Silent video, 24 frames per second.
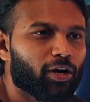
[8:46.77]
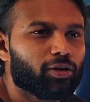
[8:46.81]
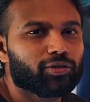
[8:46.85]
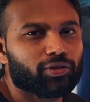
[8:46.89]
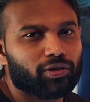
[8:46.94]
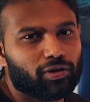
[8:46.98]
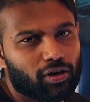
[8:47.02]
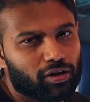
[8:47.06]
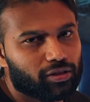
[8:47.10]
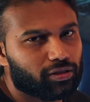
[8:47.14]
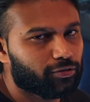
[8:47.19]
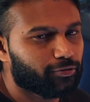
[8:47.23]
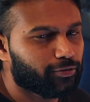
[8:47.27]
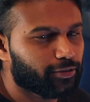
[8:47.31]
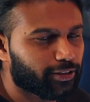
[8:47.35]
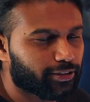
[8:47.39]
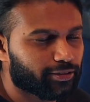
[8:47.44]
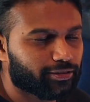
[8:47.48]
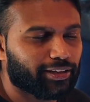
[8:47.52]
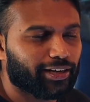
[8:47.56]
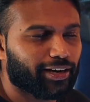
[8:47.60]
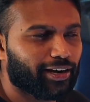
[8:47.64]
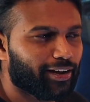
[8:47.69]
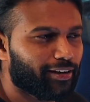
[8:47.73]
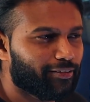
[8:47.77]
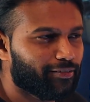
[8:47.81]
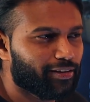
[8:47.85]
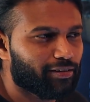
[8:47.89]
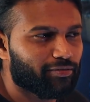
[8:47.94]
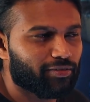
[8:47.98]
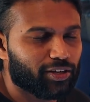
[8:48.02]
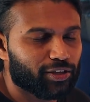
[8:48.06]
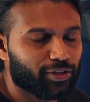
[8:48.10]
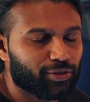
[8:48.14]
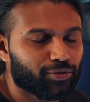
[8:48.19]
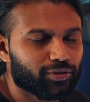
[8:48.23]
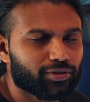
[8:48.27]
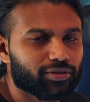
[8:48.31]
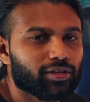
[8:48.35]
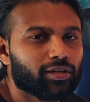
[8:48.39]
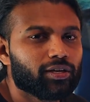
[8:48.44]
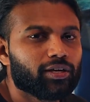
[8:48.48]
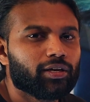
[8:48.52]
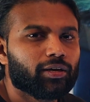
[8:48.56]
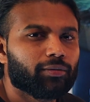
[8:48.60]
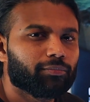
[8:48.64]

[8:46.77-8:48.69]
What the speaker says: also not the worst that I've ever used.